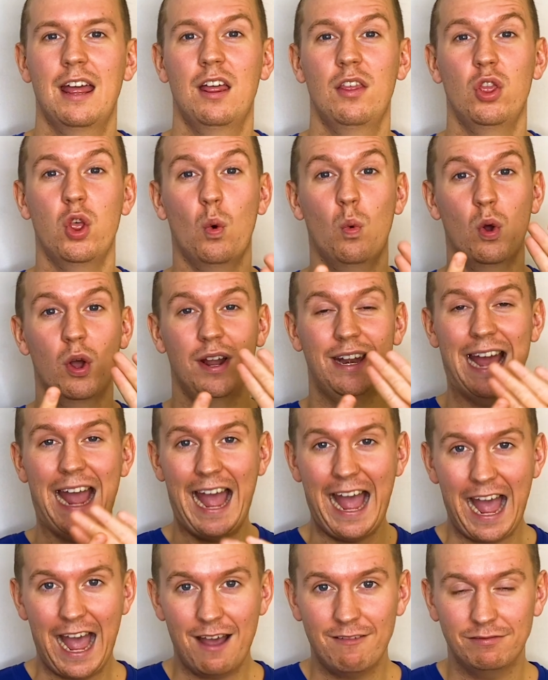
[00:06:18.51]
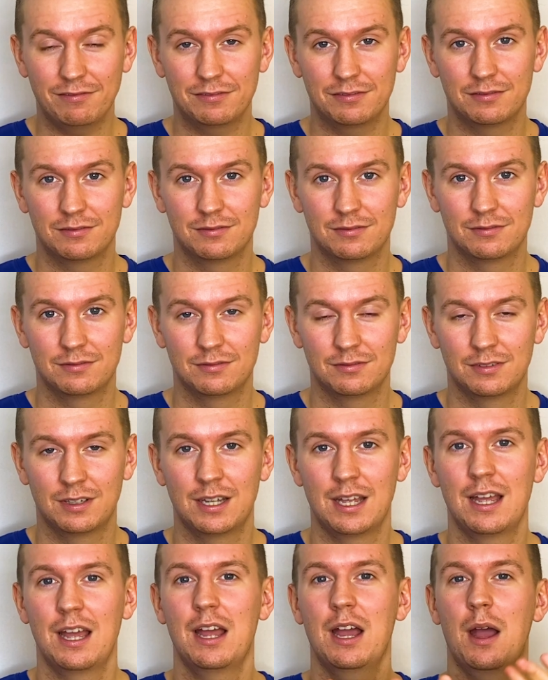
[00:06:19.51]
The word have,
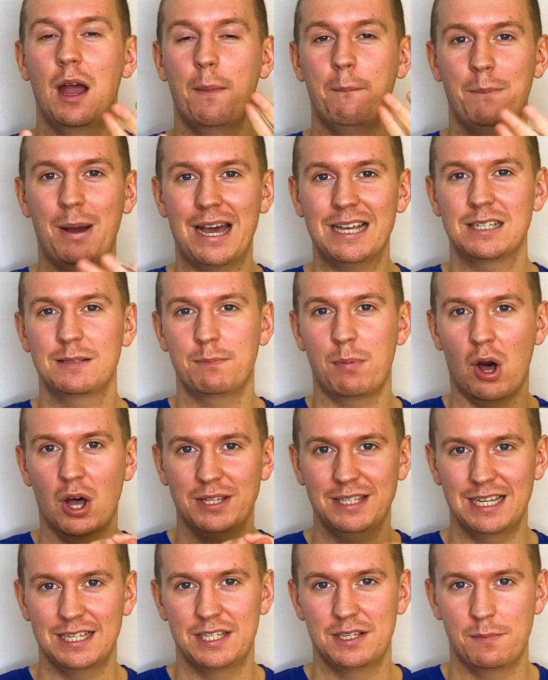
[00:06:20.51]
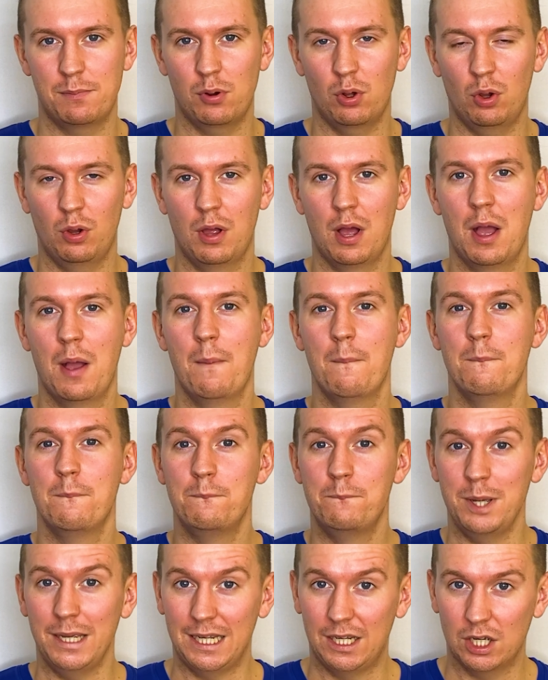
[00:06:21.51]
a past participle,
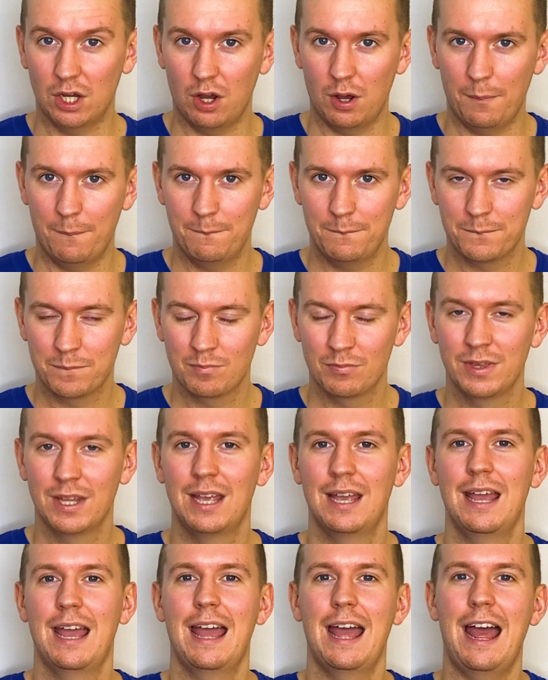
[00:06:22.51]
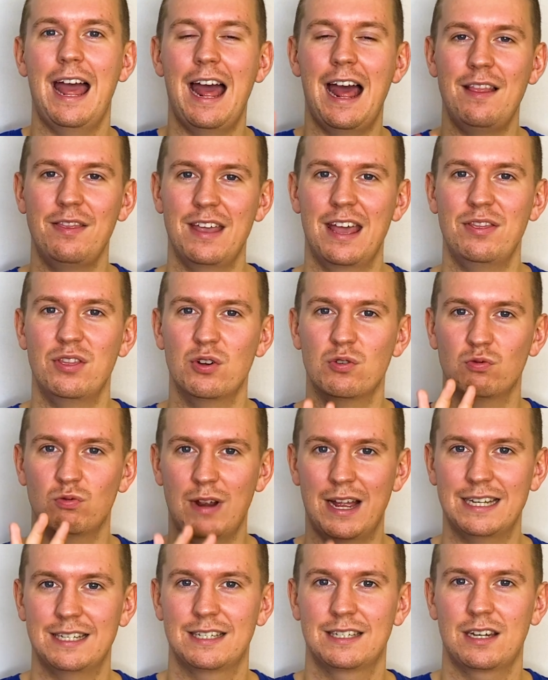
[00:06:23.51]
become, and then the
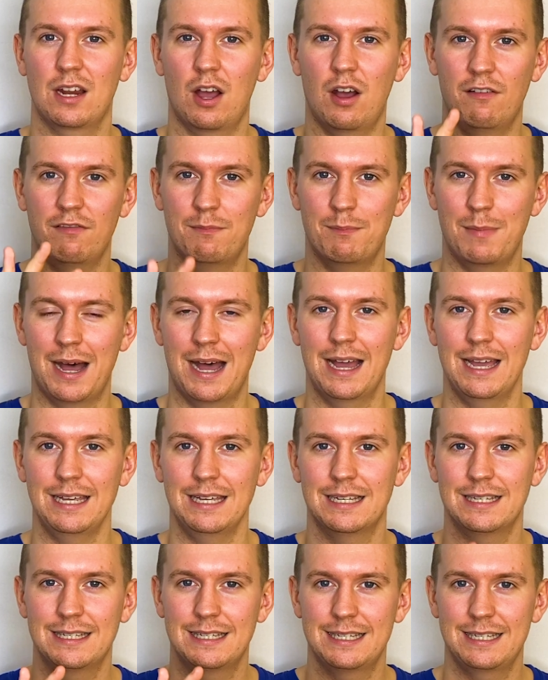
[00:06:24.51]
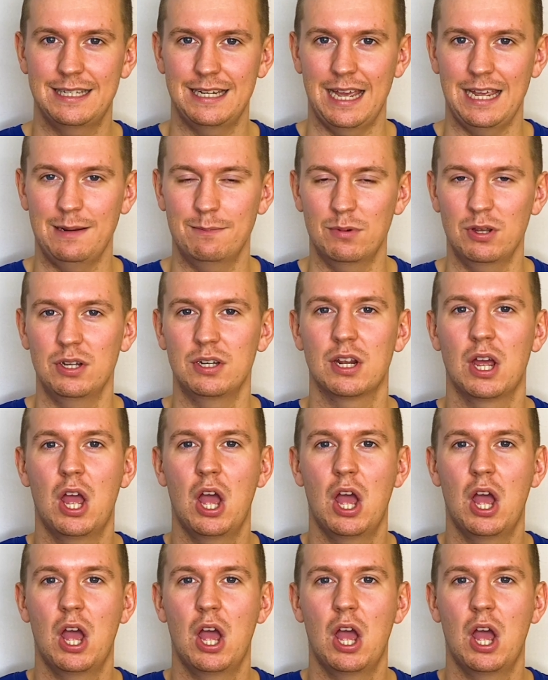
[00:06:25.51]
rest of my statement.